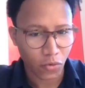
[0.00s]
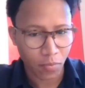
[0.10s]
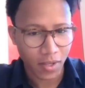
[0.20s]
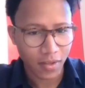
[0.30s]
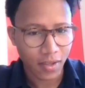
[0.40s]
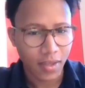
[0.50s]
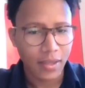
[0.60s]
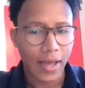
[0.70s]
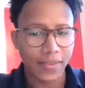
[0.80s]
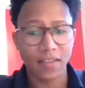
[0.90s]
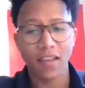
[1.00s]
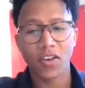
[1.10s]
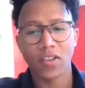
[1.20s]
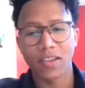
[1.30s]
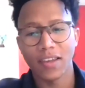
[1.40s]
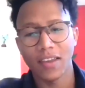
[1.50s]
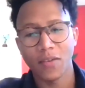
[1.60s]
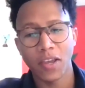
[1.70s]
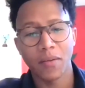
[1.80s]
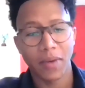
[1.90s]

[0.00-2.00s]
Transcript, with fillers: which is the, which is a,